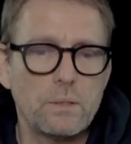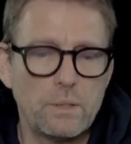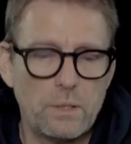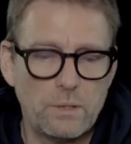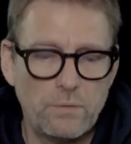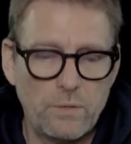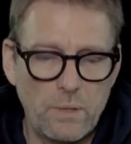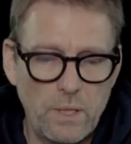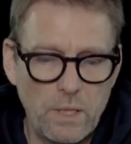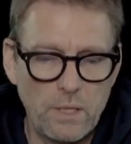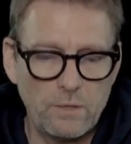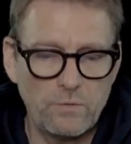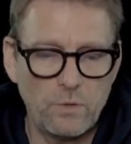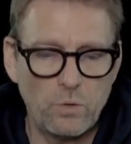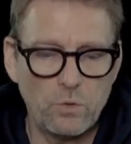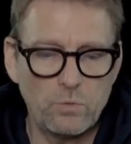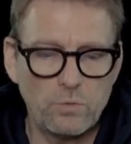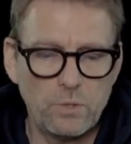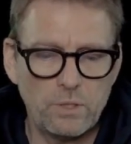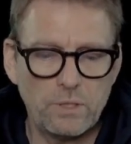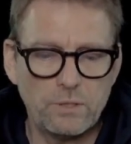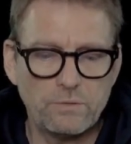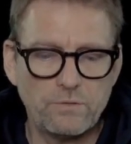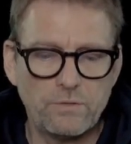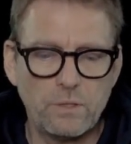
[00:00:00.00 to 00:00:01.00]
if I have
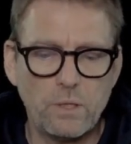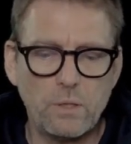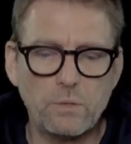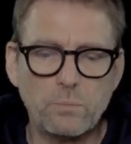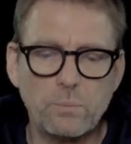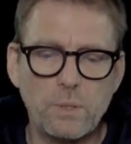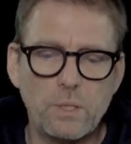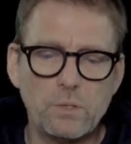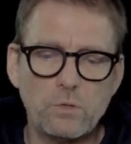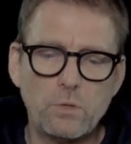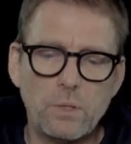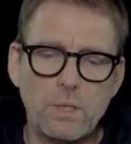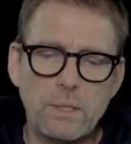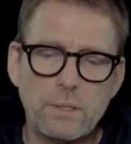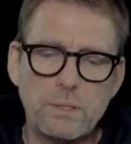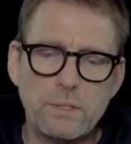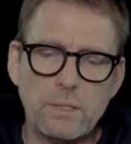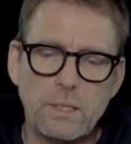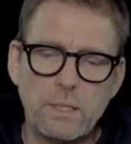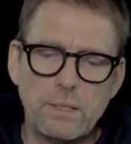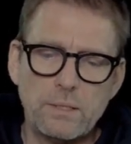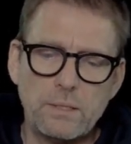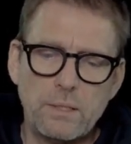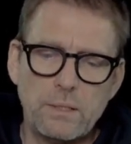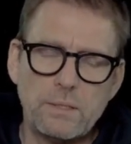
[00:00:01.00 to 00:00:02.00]
already found my grind
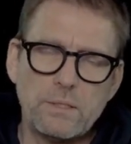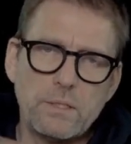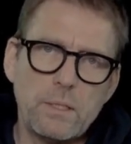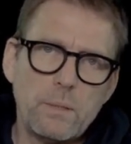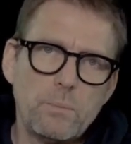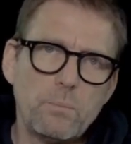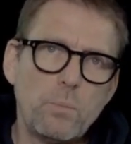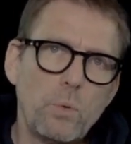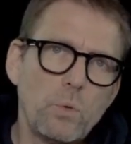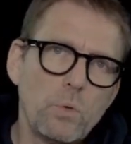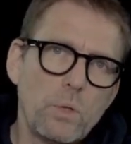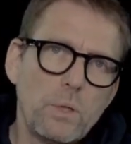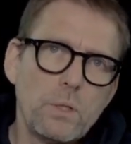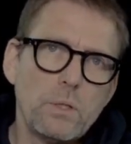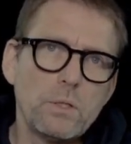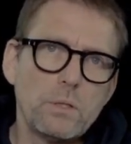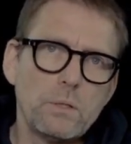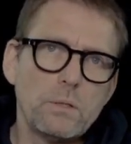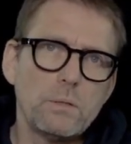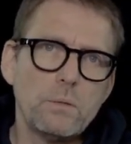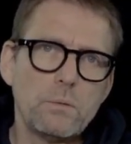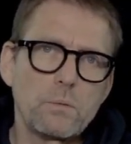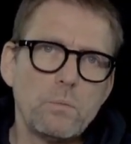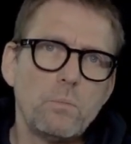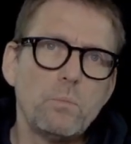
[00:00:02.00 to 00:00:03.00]
size at some point,
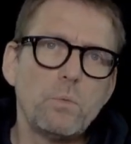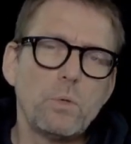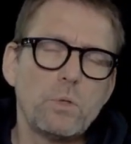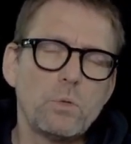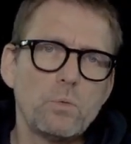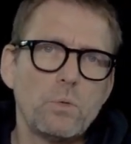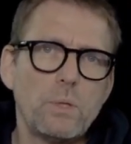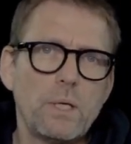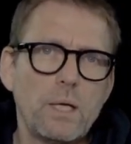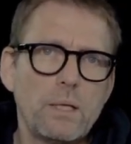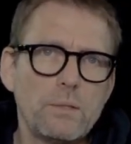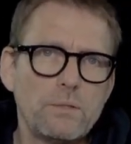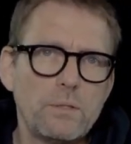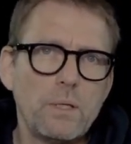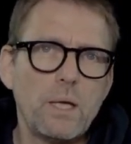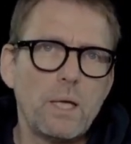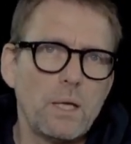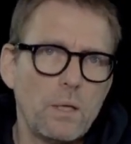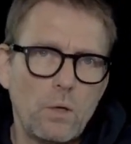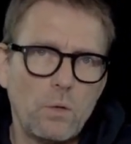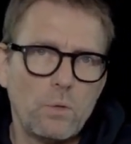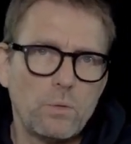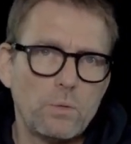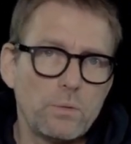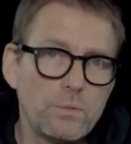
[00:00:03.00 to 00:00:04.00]
which we have
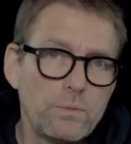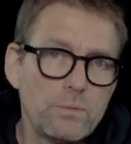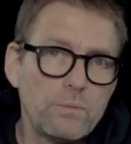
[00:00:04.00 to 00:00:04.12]
now,